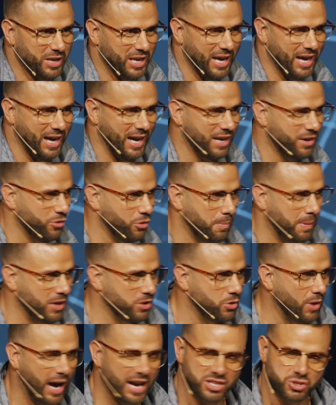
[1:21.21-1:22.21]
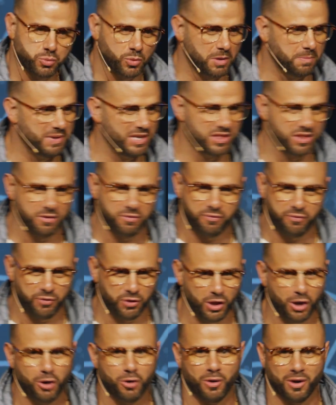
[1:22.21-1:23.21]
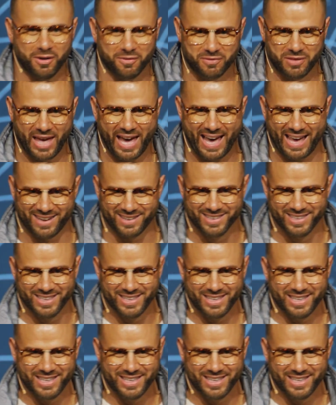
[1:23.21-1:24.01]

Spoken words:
And I don't know about you, I just want to be in the flow of that.